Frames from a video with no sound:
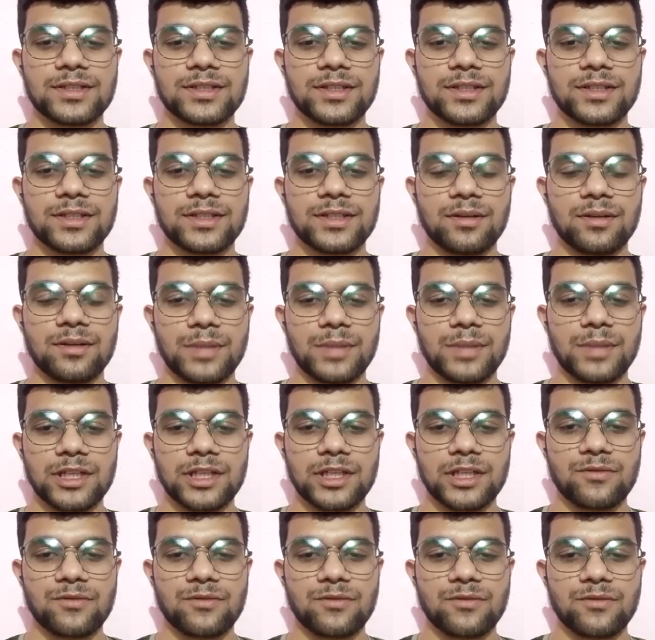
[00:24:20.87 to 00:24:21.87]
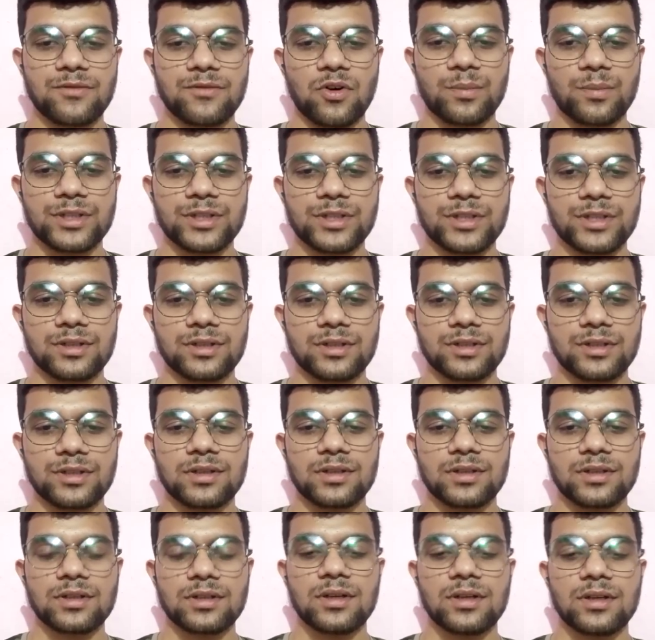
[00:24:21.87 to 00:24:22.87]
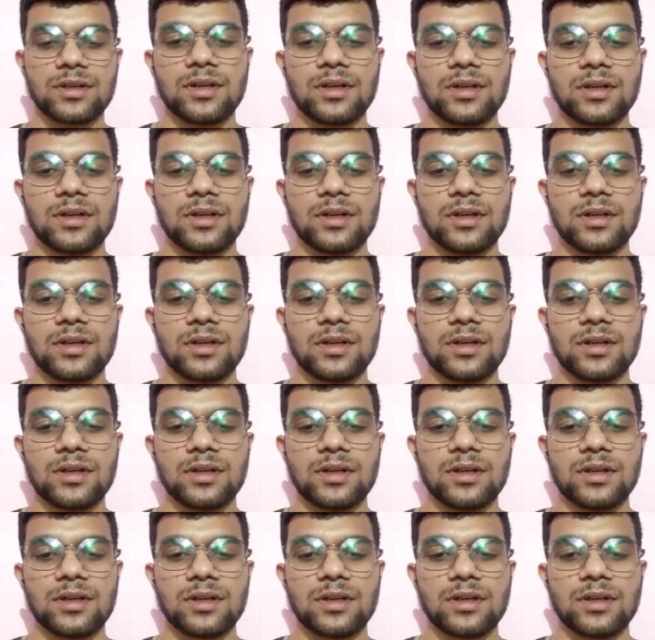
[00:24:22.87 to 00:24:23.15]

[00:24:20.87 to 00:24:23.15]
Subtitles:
to lower its moisture content, then it